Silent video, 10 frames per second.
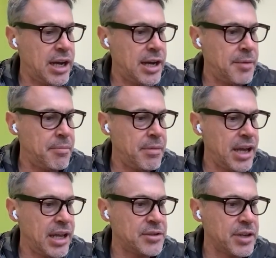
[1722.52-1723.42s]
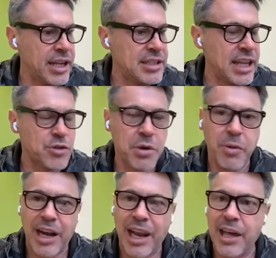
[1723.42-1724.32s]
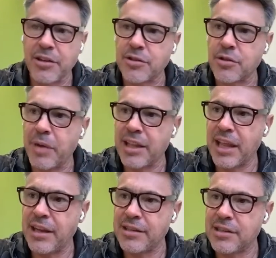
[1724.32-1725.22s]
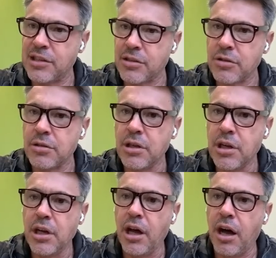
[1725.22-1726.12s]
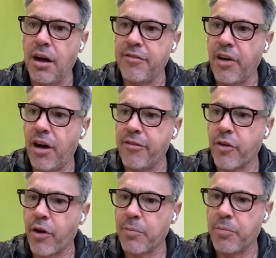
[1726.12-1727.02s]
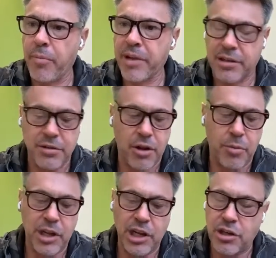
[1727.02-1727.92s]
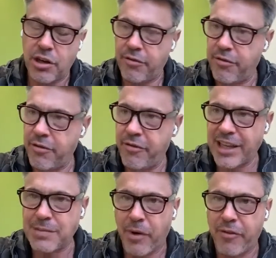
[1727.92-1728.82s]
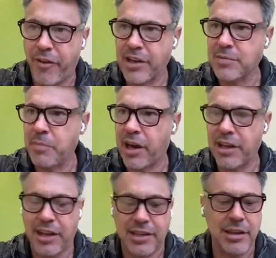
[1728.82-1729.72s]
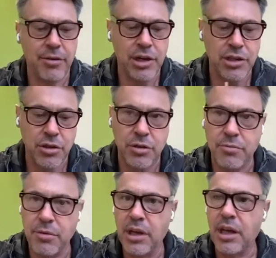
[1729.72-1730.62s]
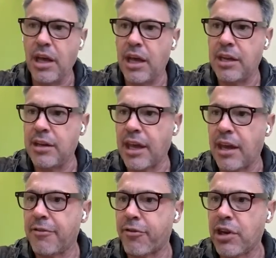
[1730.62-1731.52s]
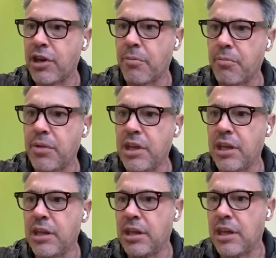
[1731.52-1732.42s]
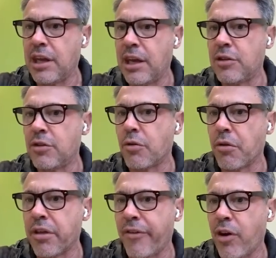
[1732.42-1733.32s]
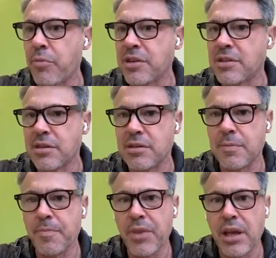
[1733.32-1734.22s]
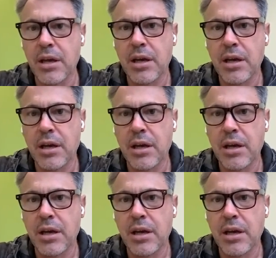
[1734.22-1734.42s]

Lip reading: And so that's really what led us to make that decision of going public, combination of fast market acceleration and kind of freedom in the growth of our business.